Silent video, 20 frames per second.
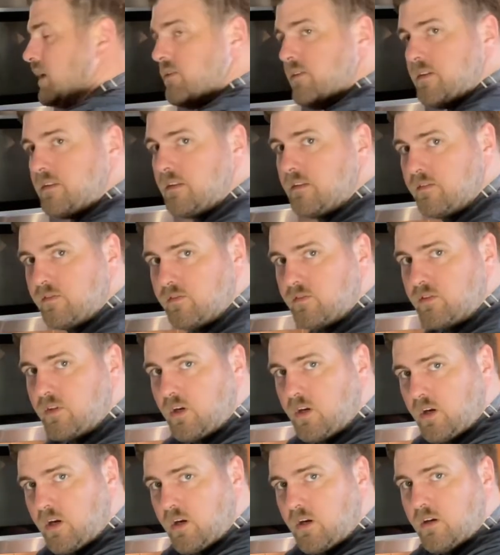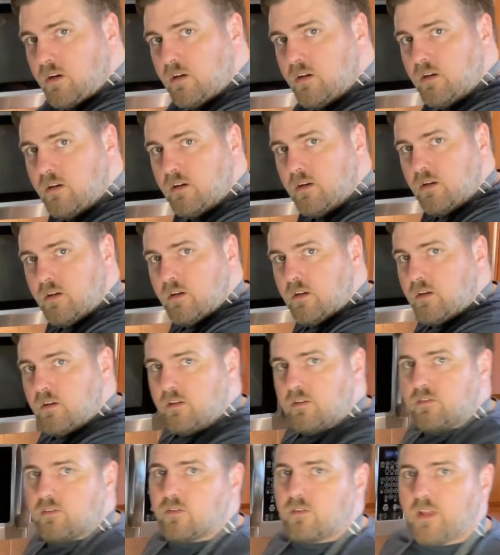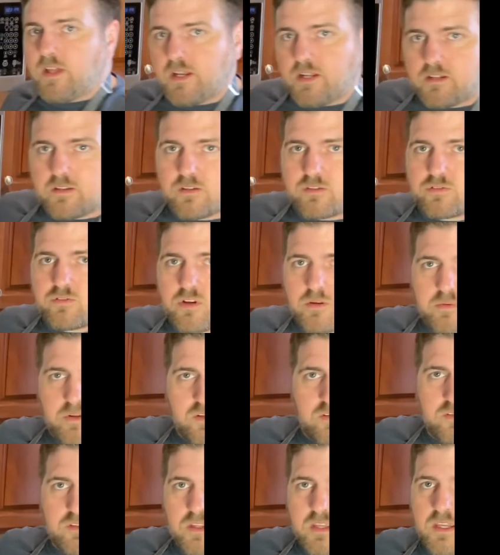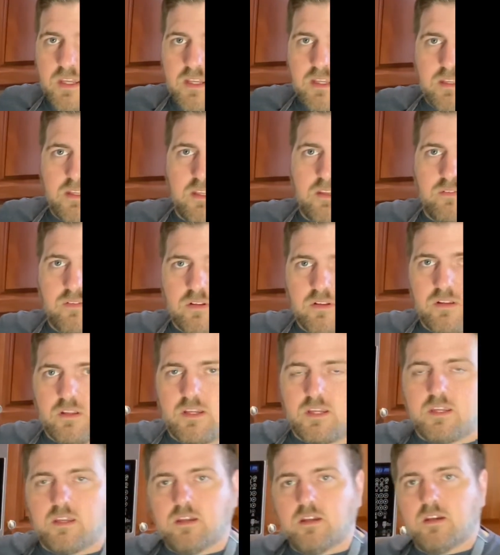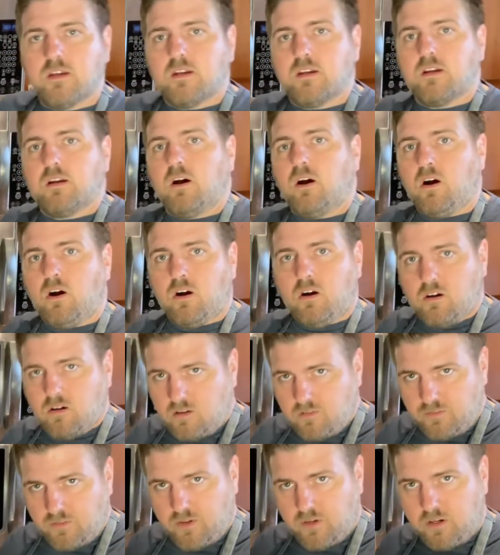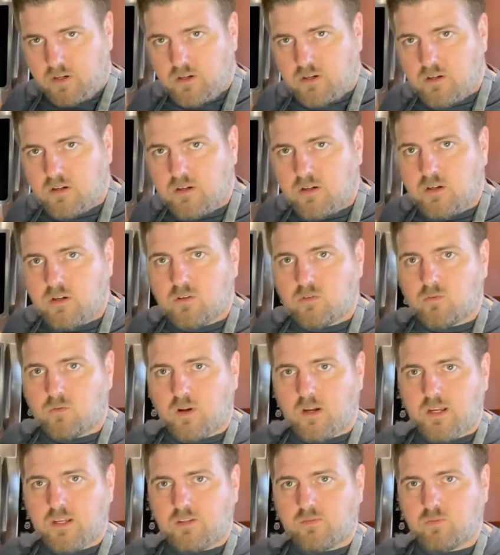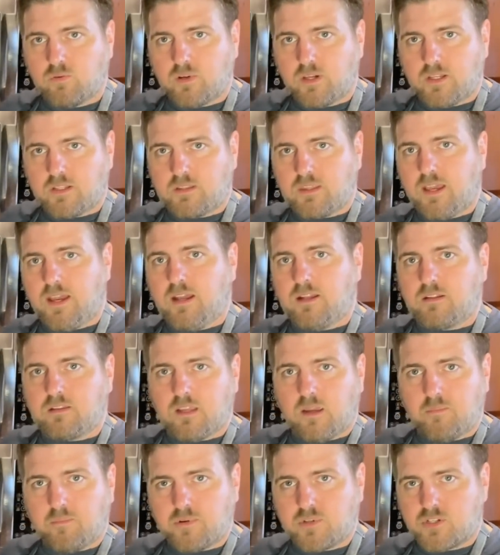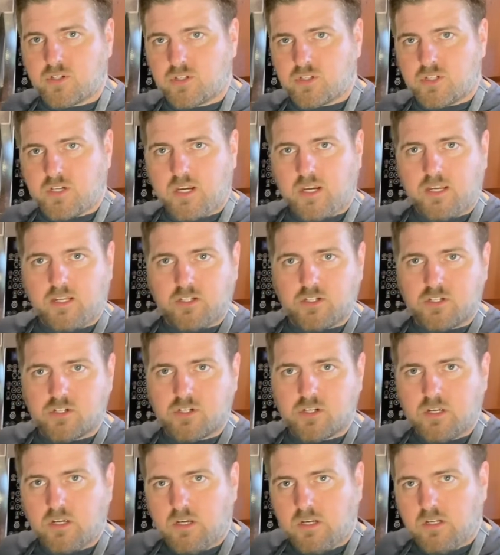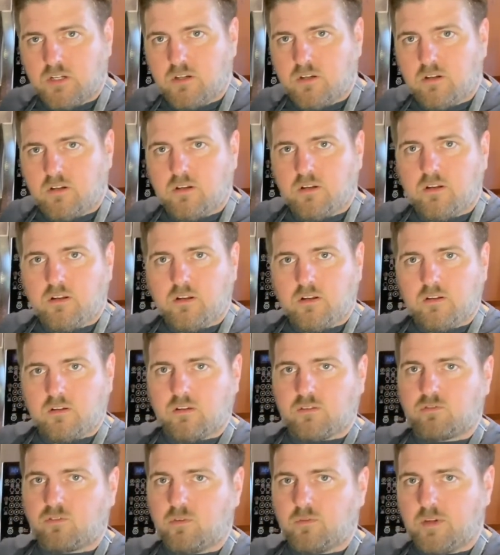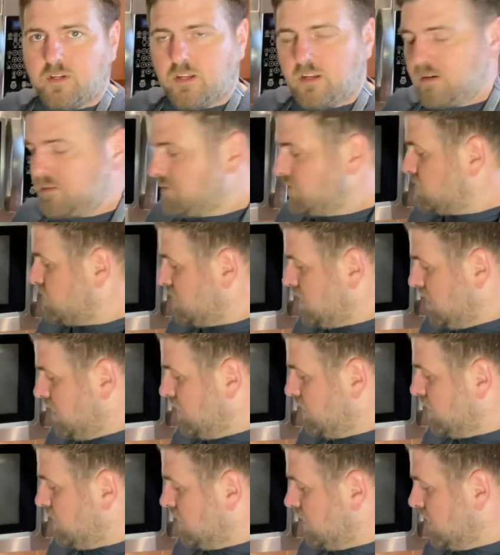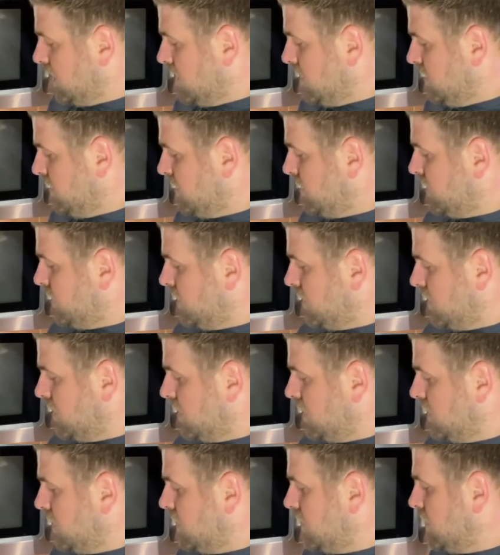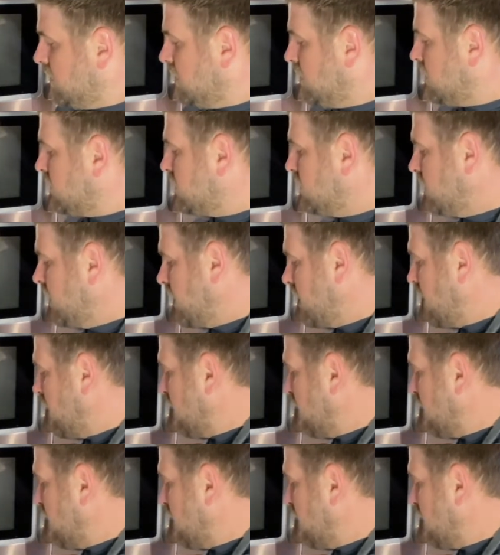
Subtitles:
it this stir so that it distributes the heat evenly. All of the rice will get that temperature change distributed evenly so that it'll